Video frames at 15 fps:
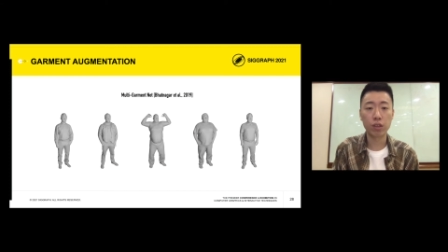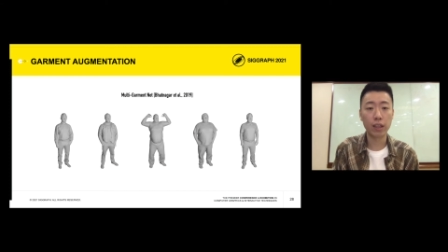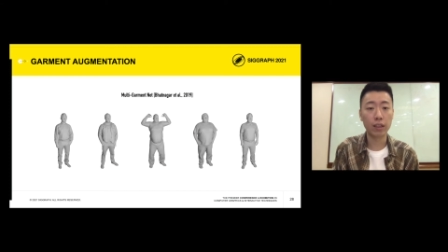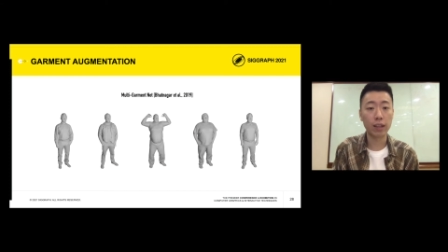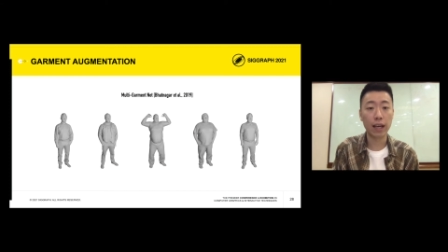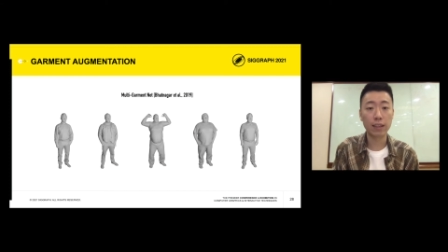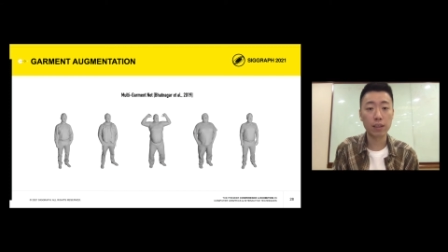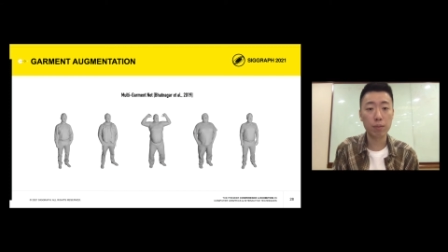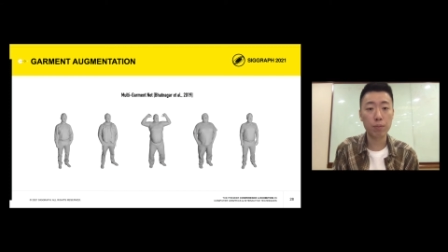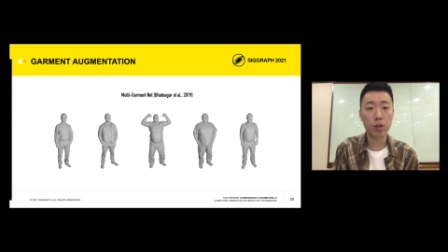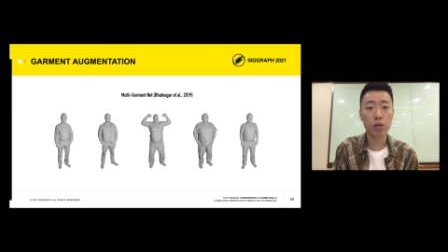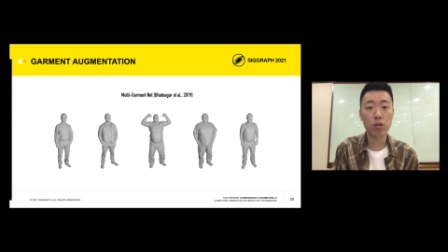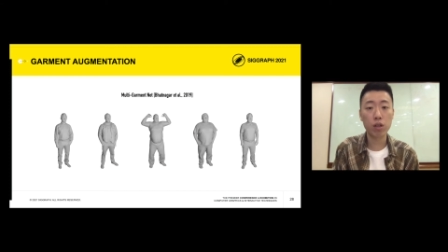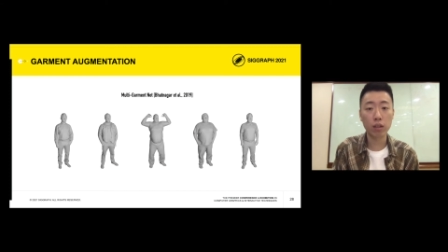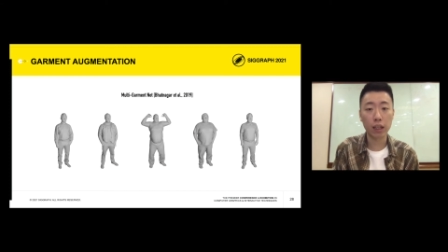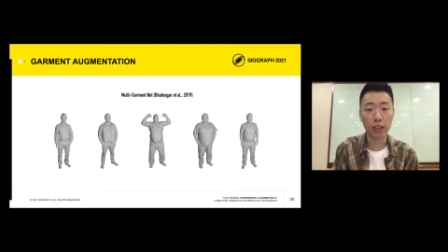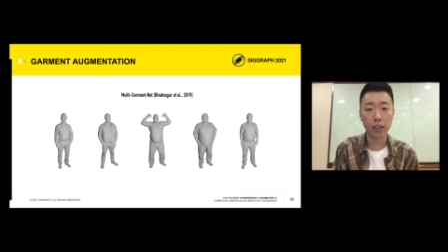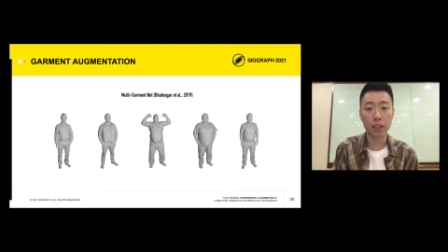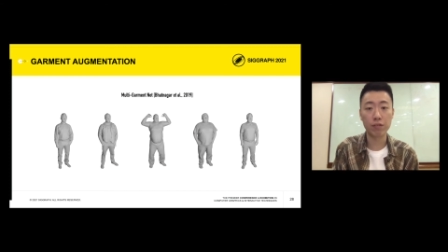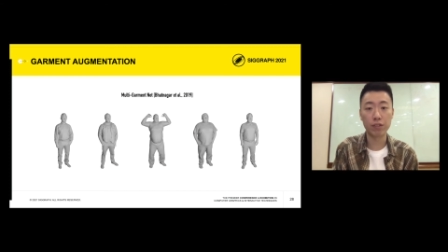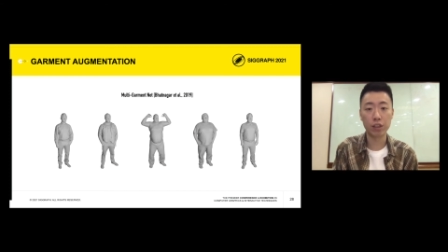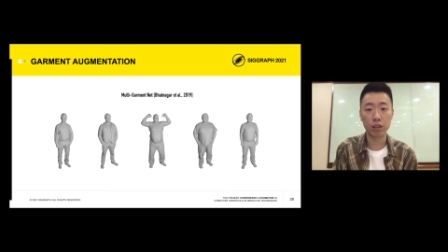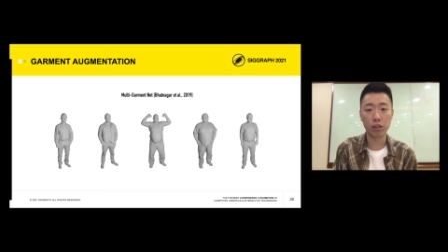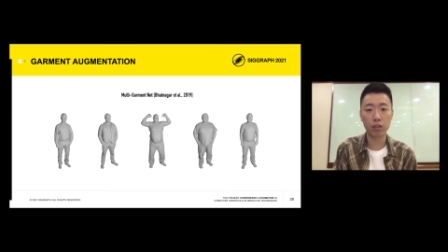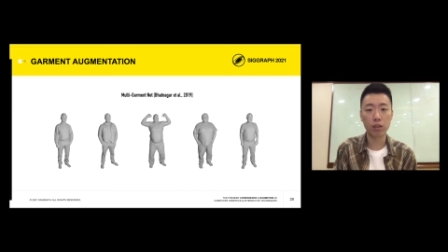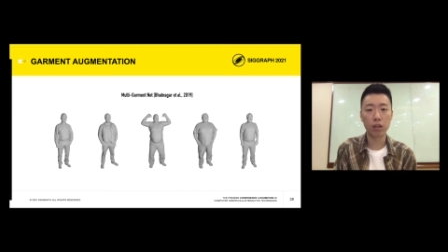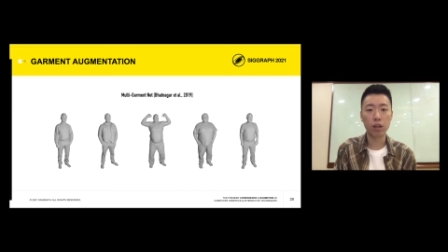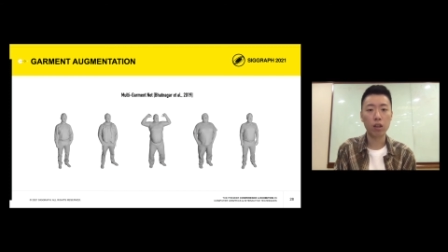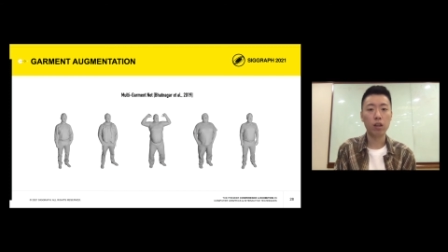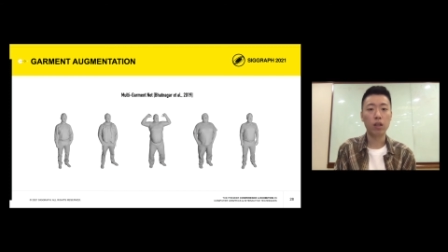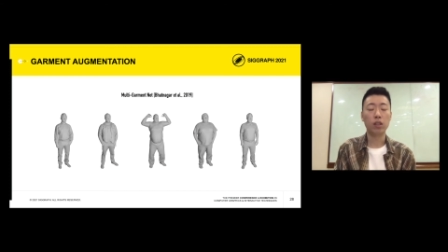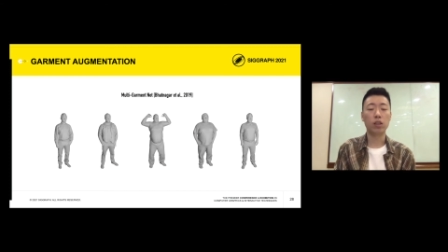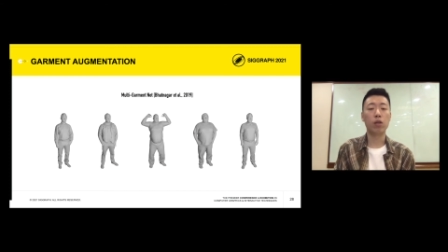in SMPL connectivity so